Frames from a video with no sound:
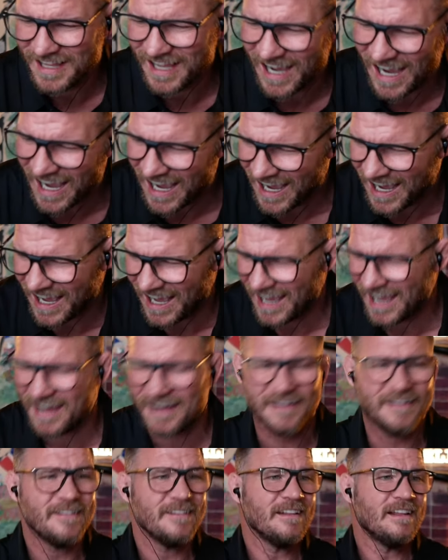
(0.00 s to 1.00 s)

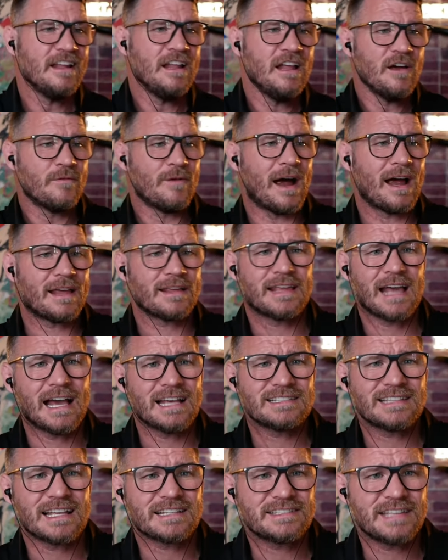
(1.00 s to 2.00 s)
Right, guys,
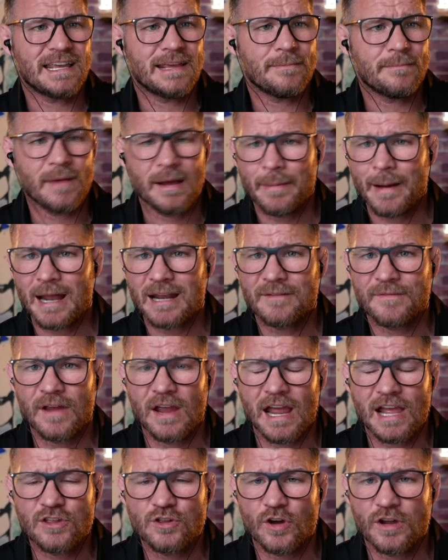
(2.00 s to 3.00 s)
that's it. I'm out of here.
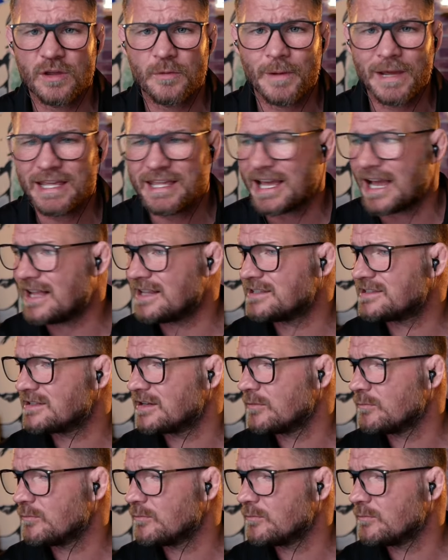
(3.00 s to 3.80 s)
Enjoy your weekends.